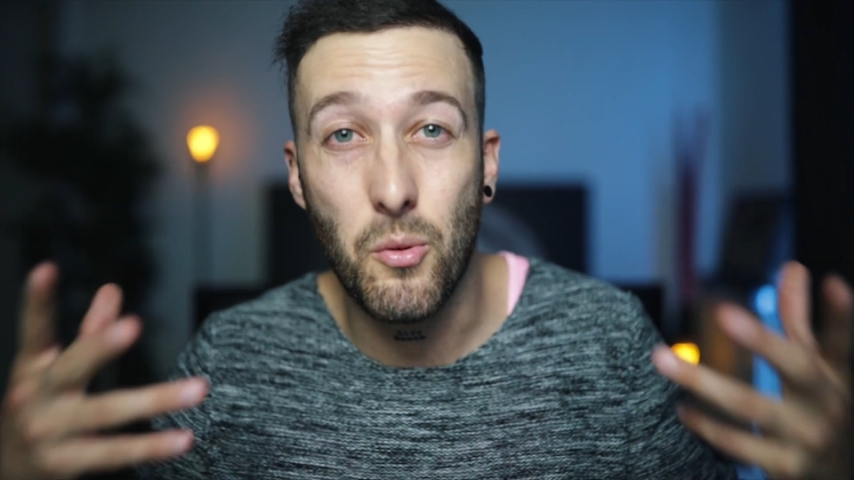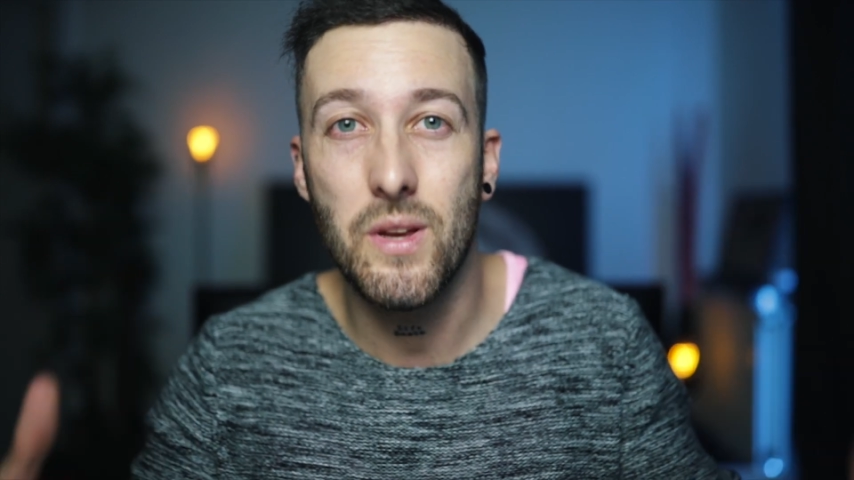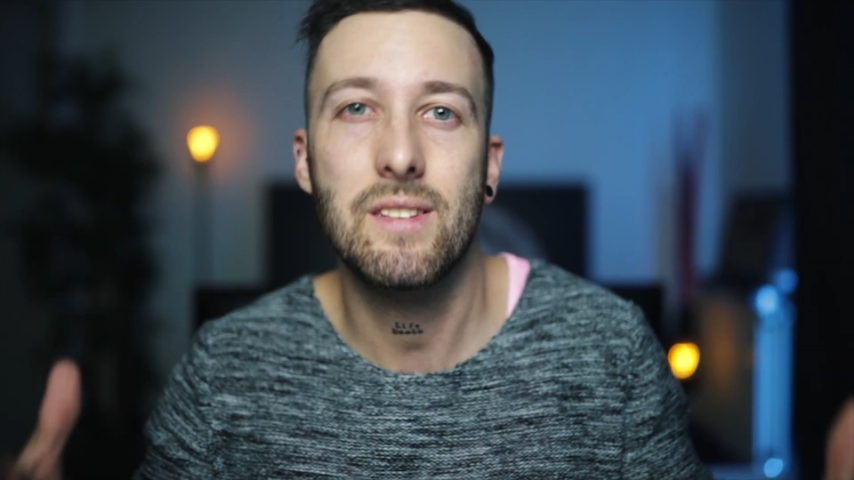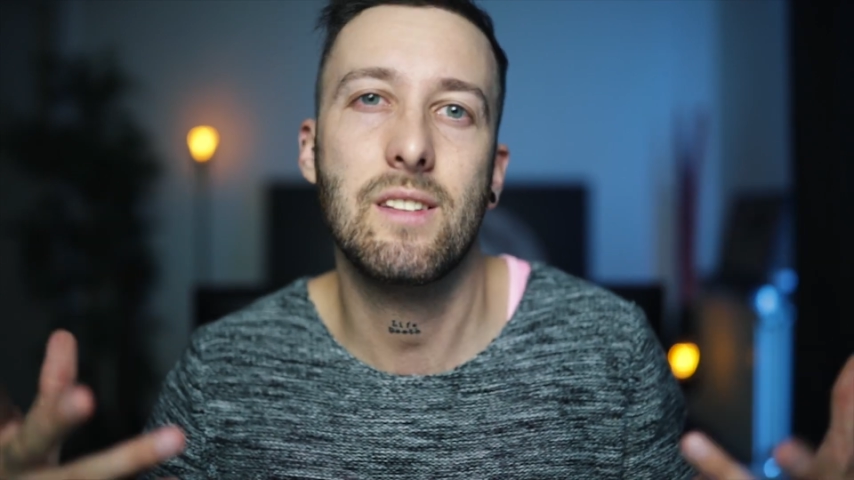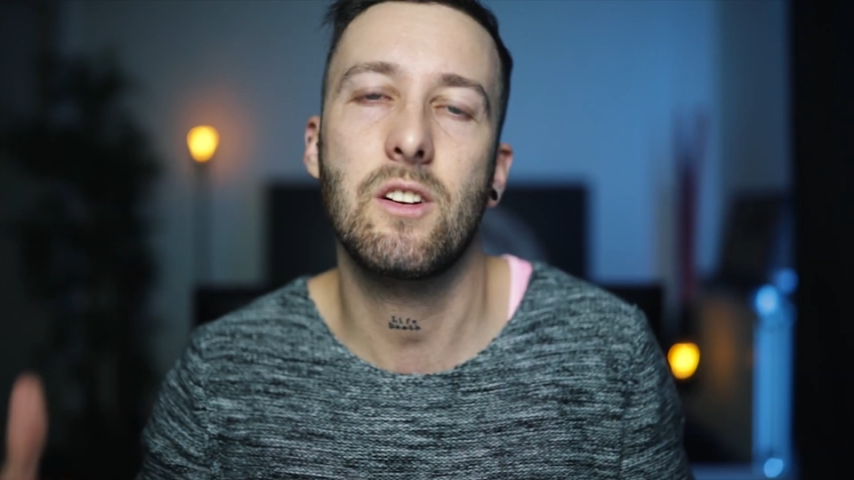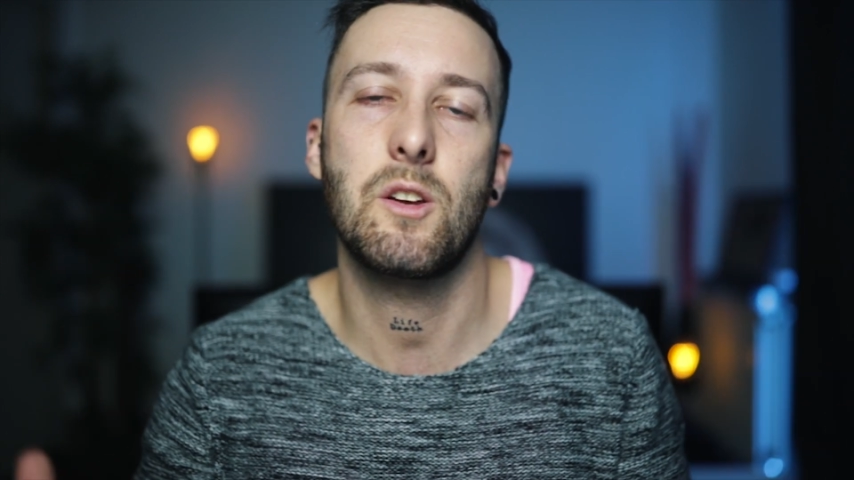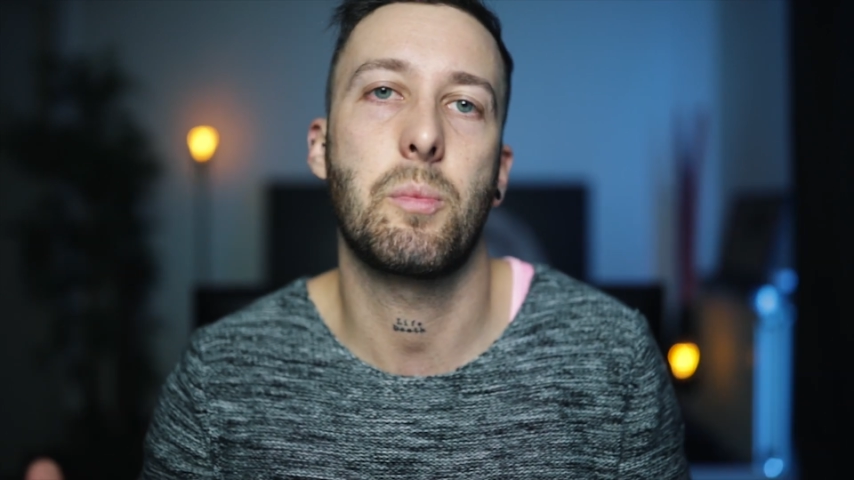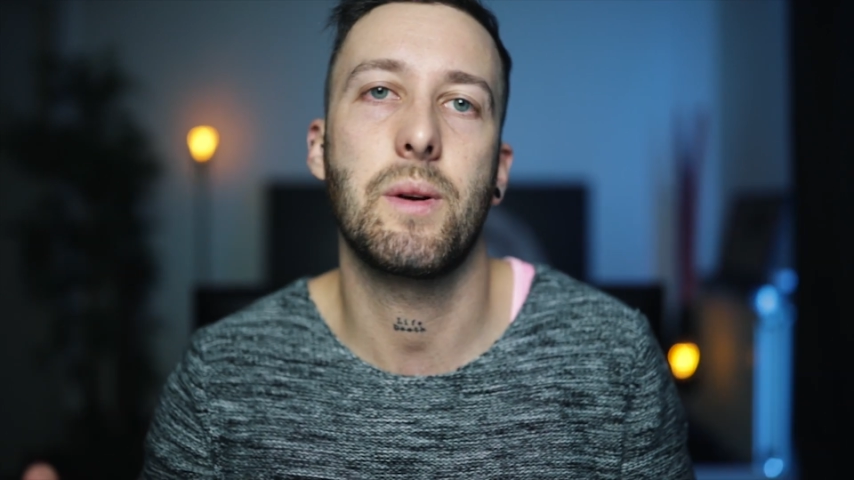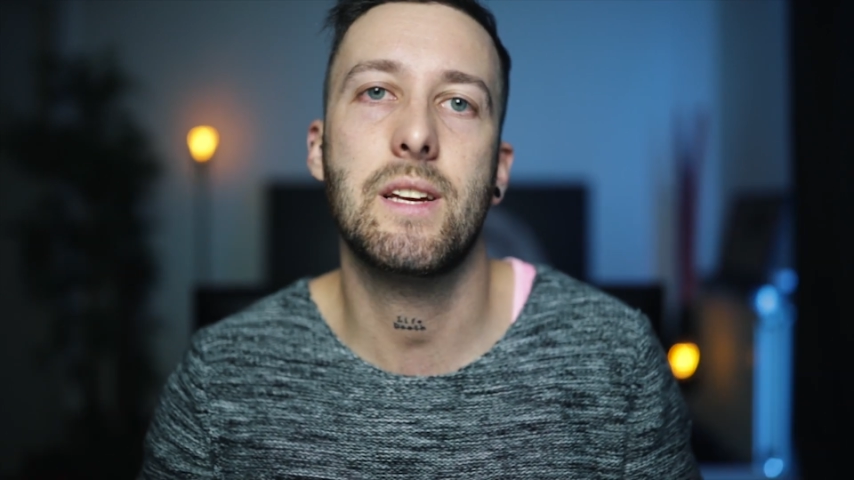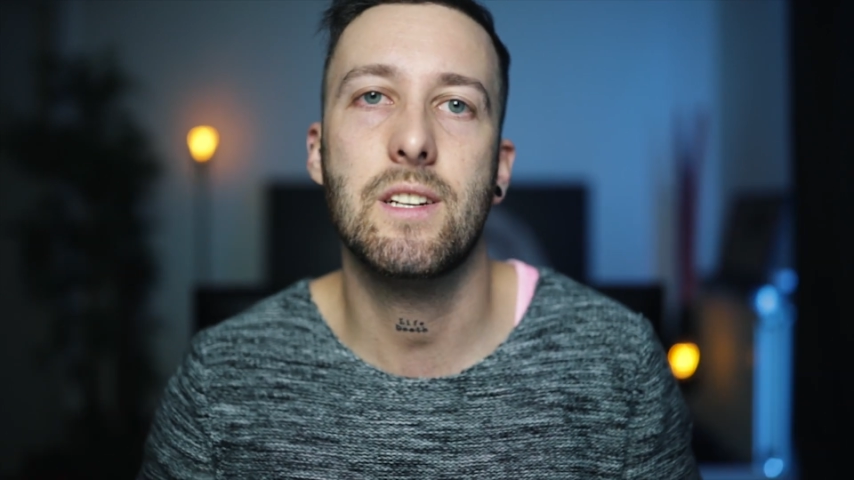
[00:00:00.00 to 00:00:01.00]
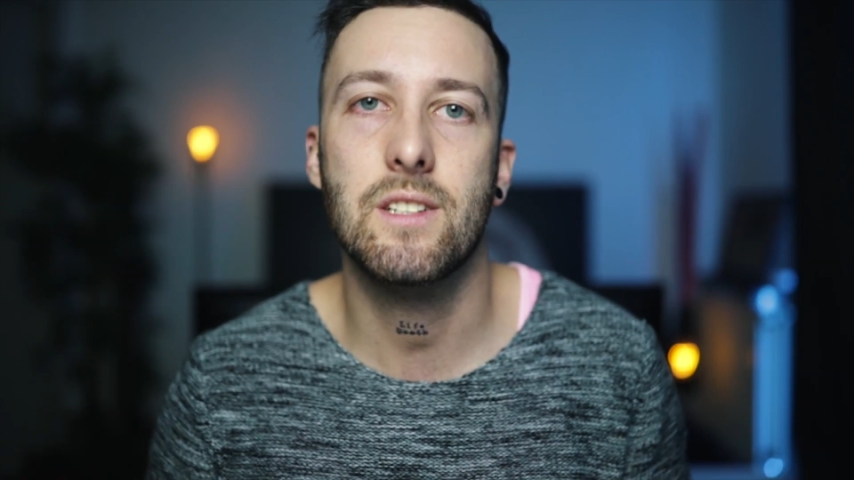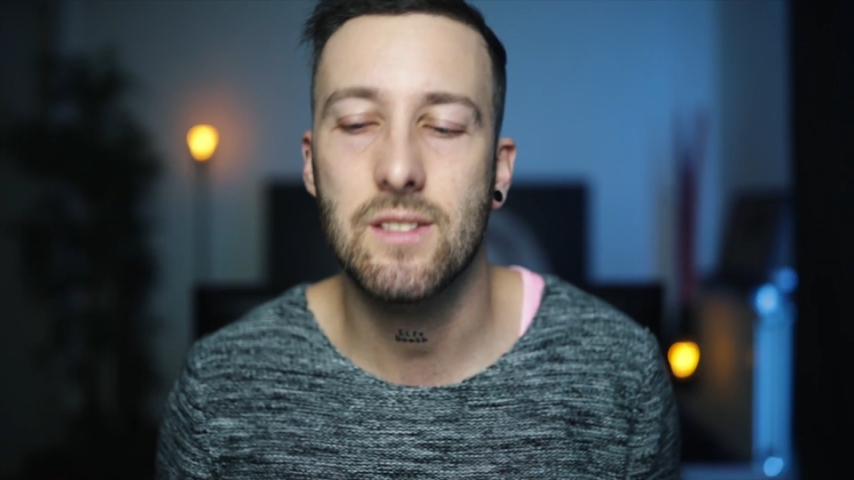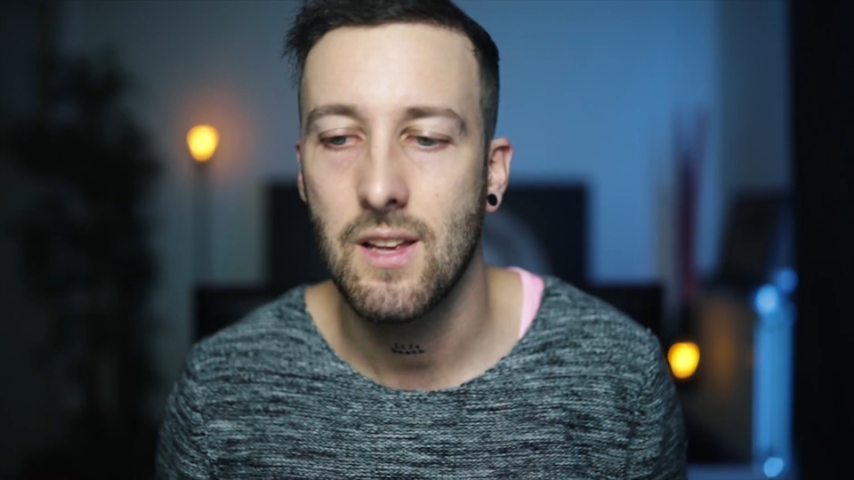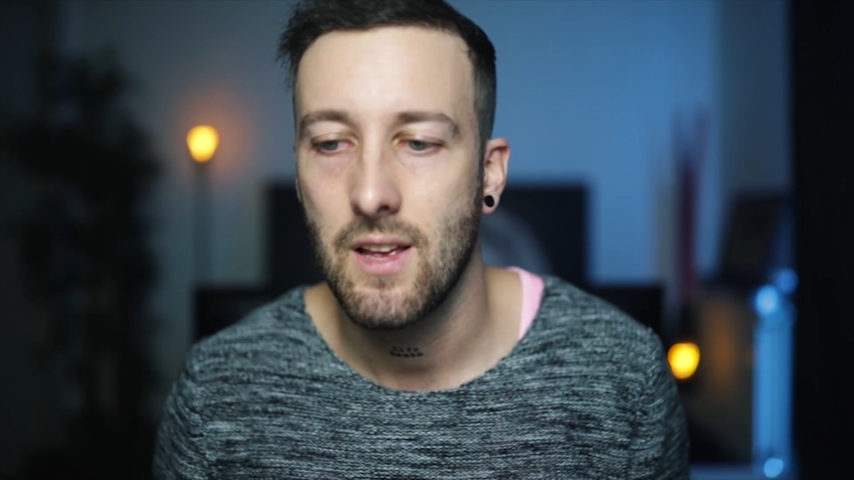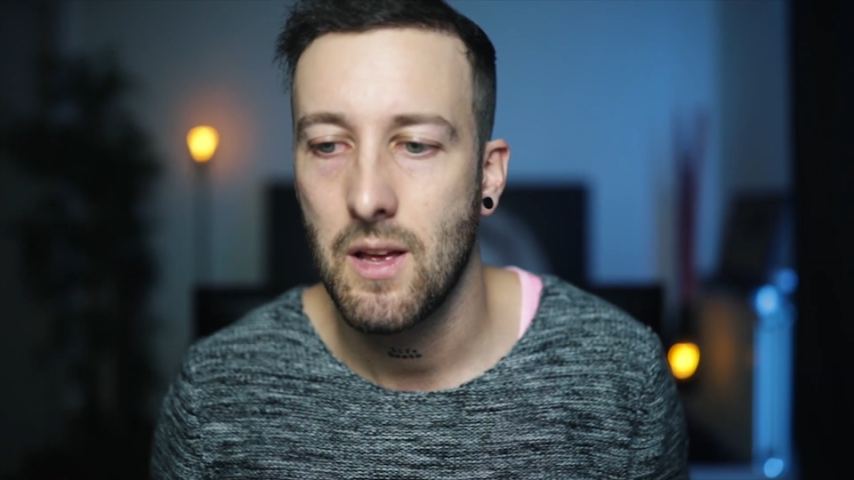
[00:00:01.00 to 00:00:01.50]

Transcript: preset on your pictures,